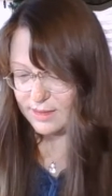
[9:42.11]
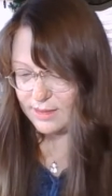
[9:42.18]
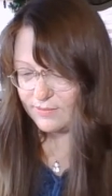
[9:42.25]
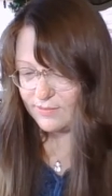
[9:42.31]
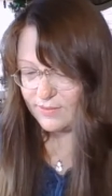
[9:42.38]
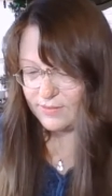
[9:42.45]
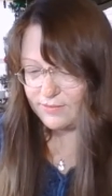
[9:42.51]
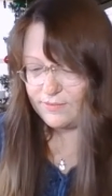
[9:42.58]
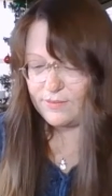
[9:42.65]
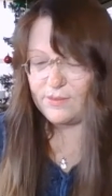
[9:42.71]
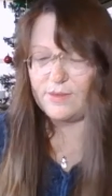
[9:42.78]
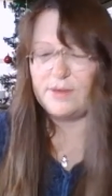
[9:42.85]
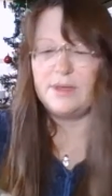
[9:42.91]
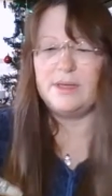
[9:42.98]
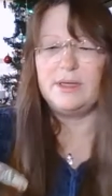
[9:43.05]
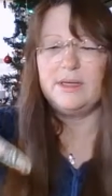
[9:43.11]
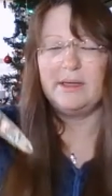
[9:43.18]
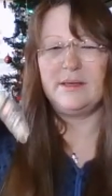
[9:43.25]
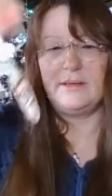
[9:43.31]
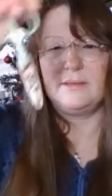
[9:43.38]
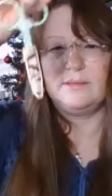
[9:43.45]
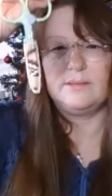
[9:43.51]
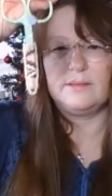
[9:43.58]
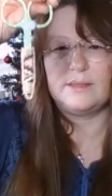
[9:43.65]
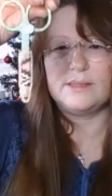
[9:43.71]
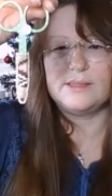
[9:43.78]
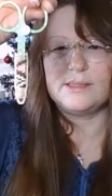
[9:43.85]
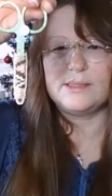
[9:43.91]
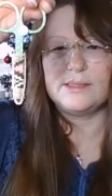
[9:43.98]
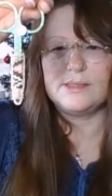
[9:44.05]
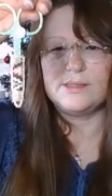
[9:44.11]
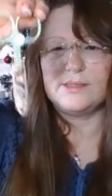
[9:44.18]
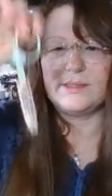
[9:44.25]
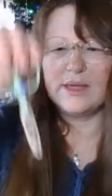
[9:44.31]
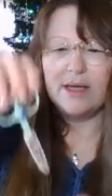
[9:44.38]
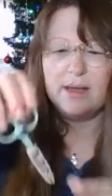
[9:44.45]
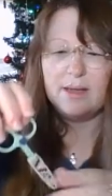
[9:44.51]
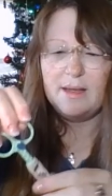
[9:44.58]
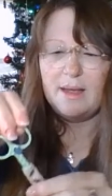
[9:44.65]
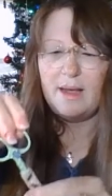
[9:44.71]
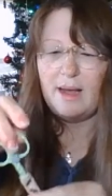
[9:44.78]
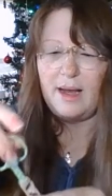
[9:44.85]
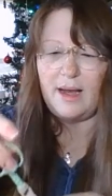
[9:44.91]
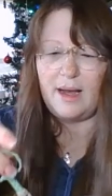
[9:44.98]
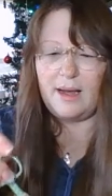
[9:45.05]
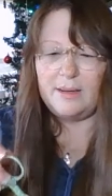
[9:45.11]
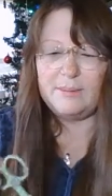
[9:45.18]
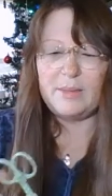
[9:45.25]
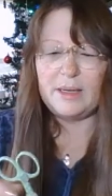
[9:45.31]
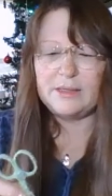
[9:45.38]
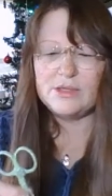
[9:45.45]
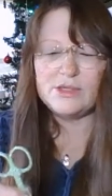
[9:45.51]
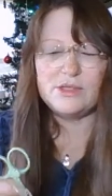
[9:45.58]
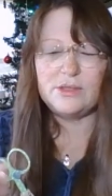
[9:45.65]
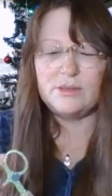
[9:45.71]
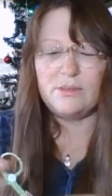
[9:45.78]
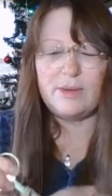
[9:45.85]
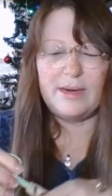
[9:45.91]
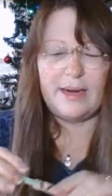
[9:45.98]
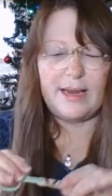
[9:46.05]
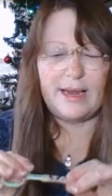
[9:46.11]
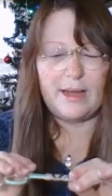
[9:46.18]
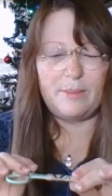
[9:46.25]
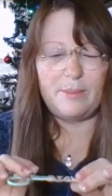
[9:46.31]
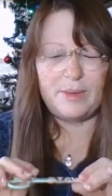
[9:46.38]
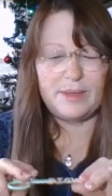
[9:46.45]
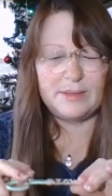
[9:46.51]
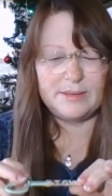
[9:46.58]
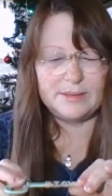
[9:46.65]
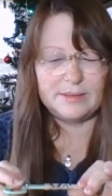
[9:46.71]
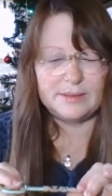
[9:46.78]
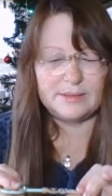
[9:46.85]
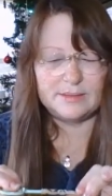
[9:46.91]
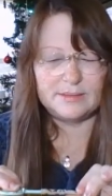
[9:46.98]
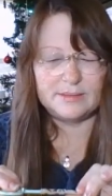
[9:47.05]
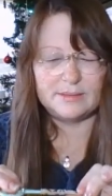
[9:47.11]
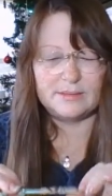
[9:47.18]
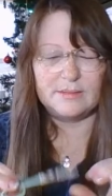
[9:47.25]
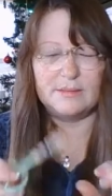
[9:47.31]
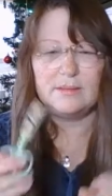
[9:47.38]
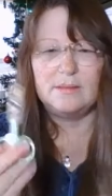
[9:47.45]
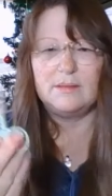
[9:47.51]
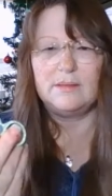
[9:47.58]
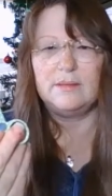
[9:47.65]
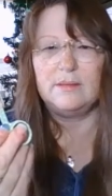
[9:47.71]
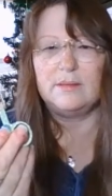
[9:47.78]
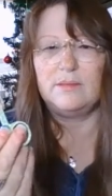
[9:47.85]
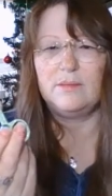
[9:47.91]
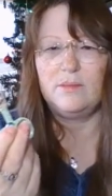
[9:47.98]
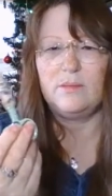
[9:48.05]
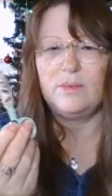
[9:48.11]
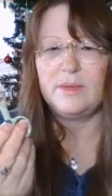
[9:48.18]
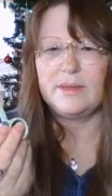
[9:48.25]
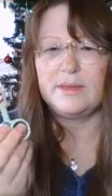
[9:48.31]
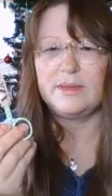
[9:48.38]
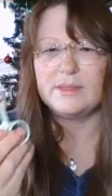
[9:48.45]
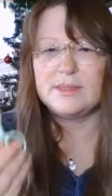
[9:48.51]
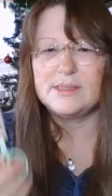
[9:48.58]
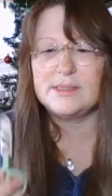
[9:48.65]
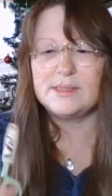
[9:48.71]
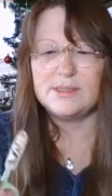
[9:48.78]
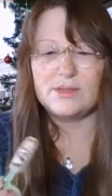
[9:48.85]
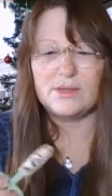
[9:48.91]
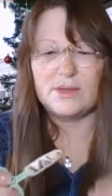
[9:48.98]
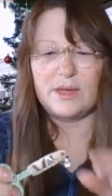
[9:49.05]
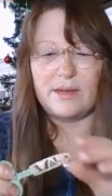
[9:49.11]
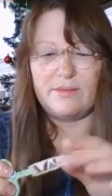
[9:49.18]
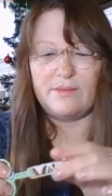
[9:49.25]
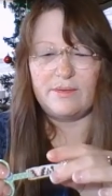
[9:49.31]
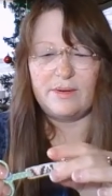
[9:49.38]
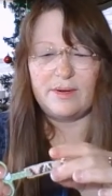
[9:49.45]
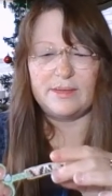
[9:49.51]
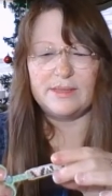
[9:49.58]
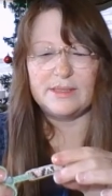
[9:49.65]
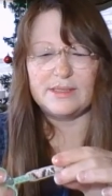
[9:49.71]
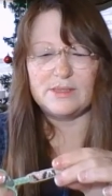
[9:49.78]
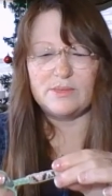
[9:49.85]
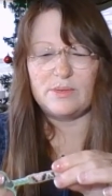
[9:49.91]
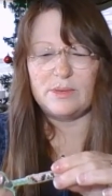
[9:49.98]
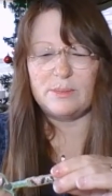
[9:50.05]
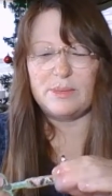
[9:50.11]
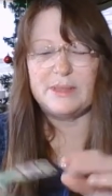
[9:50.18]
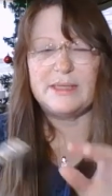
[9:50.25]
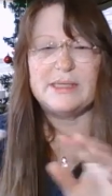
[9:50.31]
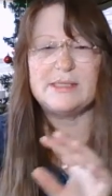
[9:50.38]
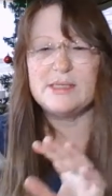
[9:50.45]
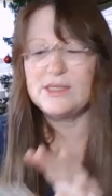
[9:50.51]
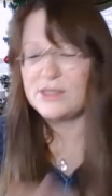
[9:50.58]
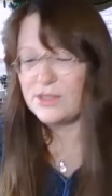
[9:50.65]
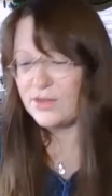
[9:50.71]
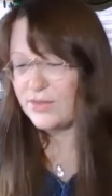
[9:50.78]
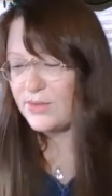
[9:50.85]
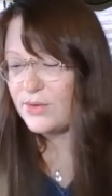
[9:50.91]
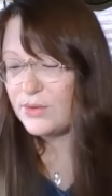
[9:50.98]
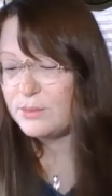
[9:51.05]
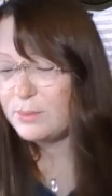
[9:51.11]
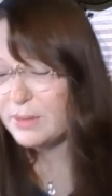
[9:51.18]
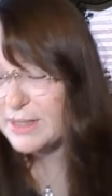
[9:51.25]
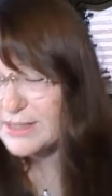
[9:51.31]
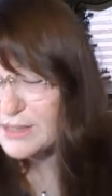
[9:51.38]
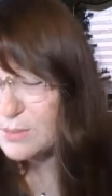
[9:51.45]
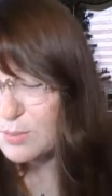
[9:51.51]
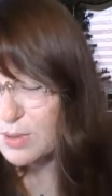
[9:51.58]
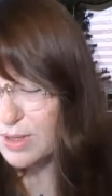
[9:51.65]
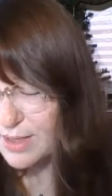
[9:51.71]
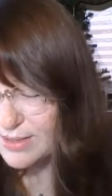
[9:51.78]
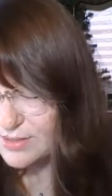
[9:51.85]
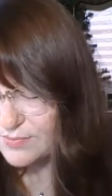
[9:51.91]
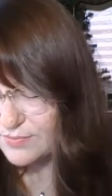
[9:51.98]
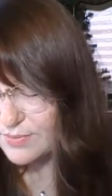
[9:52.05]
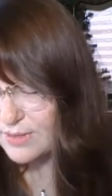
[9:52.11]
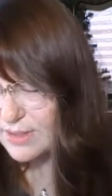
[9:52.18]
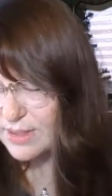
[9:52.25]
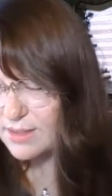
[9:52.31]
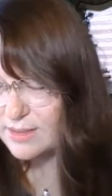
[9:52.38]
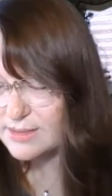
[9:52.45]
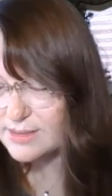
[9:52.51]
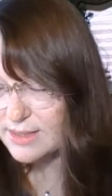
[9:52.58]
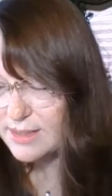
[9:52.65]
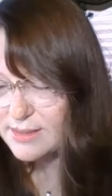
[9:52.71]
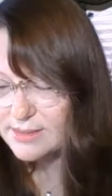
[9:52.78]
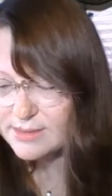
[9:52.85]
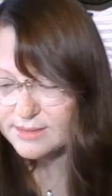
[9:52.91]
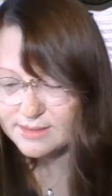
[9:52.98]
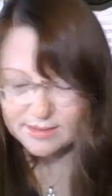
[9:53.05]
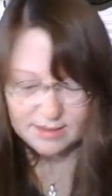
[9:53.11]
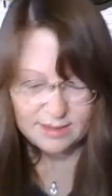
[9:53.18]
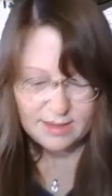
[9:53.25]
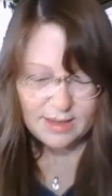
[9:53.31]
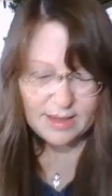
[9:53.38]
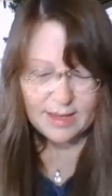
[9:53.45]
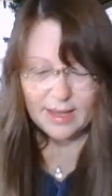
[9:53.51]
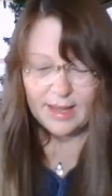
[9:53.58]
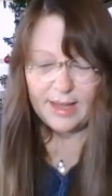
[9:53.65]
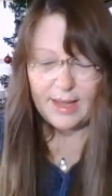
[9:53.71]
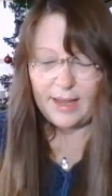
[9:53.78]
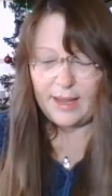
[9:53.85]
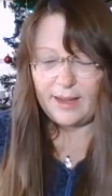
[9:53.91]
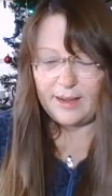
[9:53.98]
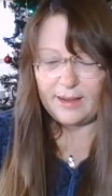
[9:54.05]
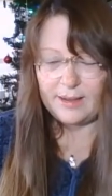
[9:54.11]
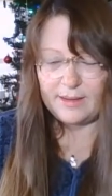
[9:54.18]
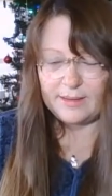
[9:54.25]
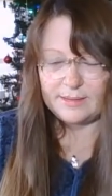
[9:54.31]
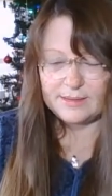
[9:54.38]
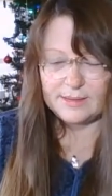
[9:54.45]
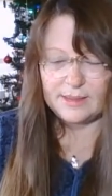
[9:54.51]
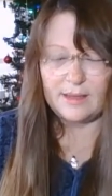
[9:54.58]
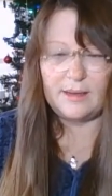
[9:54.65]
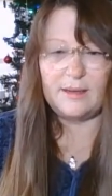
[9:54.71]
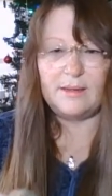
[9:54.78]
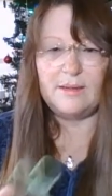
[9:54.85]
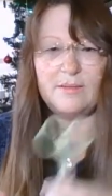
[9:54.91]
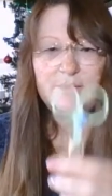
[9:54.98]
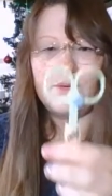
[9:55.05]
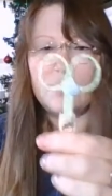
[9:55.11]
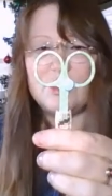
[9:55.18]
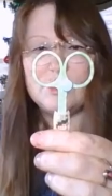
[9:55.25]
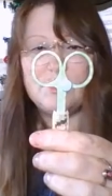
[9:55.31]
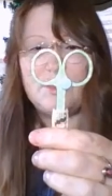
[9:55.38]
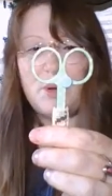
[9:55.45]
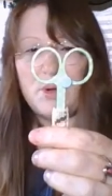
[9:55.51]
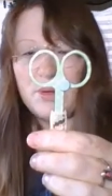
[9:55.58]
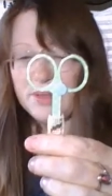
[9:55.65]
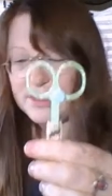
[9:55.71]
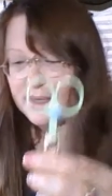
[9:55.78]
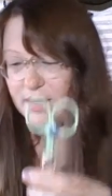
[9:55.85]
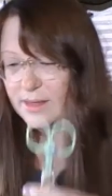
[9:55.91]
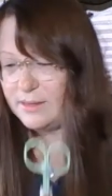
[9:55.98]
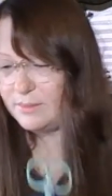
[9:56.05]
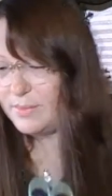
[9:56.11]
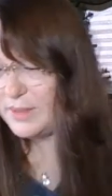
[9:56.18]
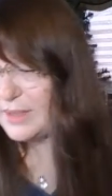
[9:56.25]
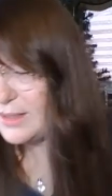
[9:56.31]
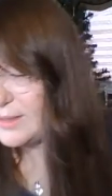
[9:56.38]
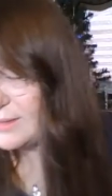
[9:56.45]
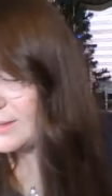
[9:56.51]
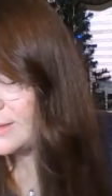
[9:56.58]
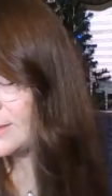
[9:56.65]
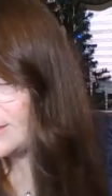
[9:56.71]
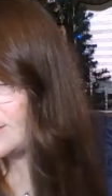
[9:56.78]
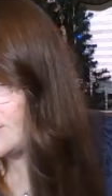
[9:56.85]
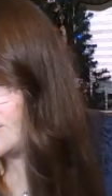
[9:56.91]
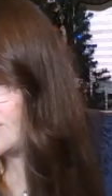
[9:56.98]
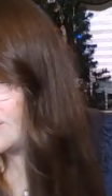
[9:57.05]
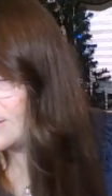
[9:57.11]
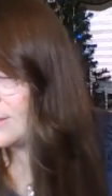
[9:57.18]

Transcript: cover for the scissors. I'm not sure what happened with the scissor cover on this one, but this is the 3rd place prize for the contest. And of course polka dot, because